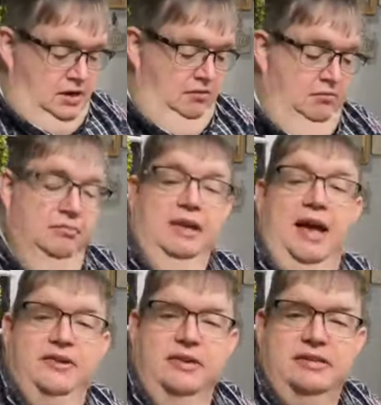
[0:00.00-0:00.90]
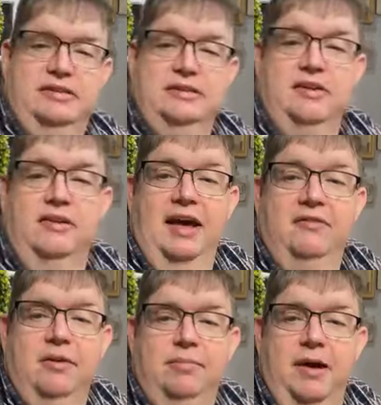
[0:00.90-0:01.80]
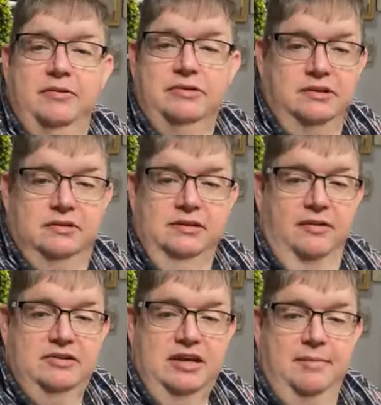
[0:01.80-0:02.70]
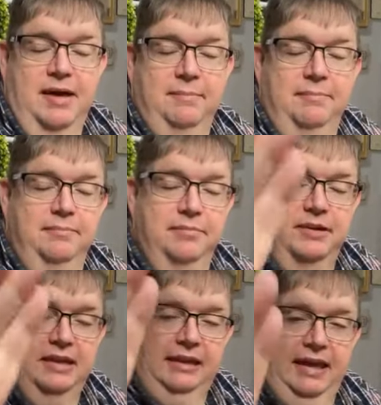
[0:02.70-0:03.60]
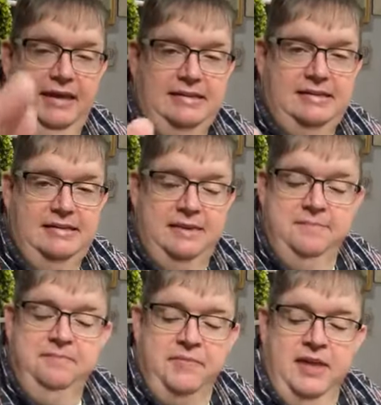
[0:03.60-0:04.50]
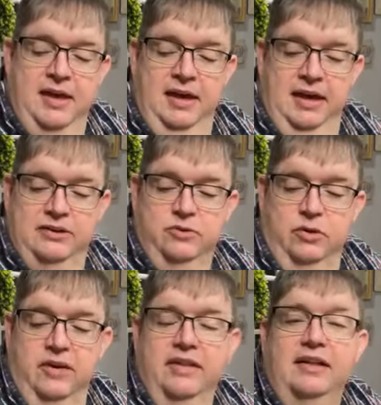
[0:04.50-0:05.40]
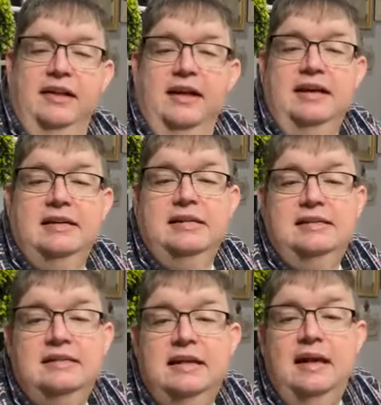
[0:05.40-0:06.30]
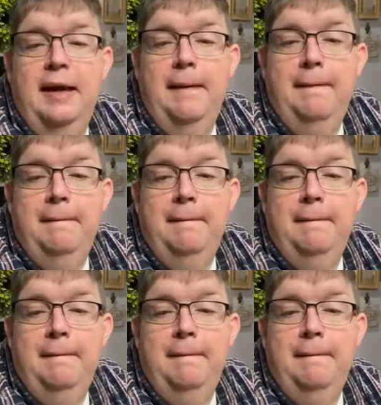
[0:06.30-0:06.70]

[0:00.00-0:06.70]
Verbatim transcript: So the address is on every post. Every time I put the links it's one of the links.